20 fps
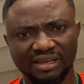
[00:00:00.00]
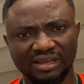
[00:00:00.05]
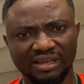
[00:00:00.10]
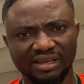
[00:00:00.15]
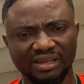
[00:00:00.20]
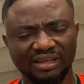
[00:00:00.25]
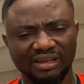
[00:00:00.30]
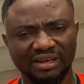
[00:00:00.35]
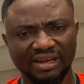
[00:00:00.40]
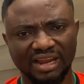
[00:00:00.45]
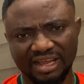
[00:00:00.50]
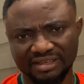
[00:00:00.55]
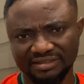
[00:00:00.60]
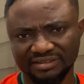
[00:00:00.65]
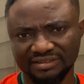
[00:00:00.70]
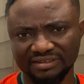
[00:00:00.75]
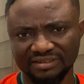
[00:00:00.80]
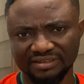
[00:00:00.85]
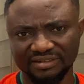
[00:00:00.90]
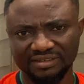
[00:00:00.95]

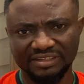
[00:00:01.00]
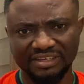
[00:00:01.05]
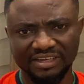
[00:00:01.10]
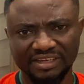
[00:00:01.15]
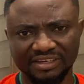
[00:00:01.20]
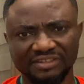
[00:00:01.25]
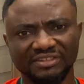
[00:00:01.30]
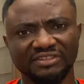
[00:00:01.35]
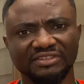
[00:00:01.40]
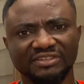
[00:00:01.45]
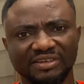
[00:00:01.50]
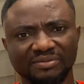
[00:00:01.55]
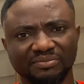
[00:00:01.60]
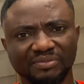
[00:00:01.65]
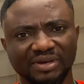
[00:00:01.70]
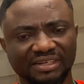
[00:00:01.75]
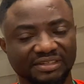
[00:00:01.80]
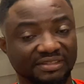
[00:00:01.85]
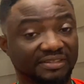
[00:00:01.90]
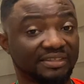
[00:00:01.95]
last year,
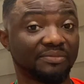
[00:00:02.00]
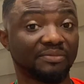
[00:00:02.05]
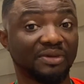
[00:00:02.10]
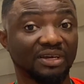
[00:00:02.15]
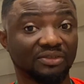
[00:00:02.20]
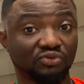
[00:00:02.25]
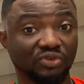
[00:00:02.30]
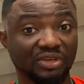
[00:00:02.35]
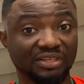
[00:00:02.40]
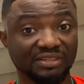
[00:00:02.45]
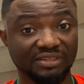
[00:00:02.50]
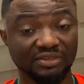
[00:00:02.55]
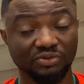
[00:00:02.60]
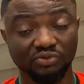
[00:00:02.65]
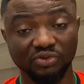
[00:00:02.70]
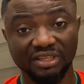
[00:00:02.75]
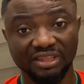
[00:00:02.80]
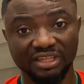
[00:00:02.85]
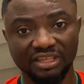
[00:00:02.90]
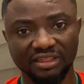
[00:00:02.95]
December
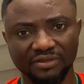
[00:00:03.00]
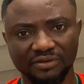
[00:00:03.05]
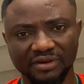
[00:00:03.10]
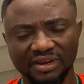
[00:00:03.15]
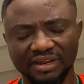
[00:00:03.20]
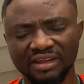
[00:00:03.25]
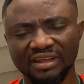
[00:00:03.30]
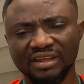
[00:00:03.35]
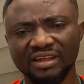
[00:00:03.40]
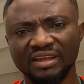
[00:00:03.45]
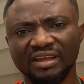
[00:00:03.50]
2023.